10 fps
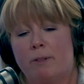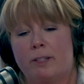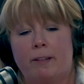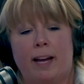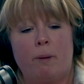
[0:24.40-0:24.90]

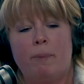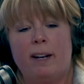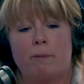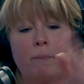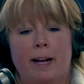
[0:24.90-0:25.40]
that. I'll put a
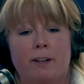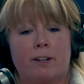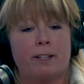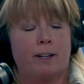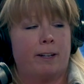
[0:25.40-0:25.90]
reminder on
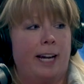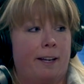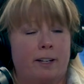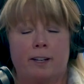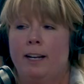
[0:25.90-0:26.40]
your
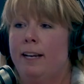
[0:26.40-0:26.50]
calendar."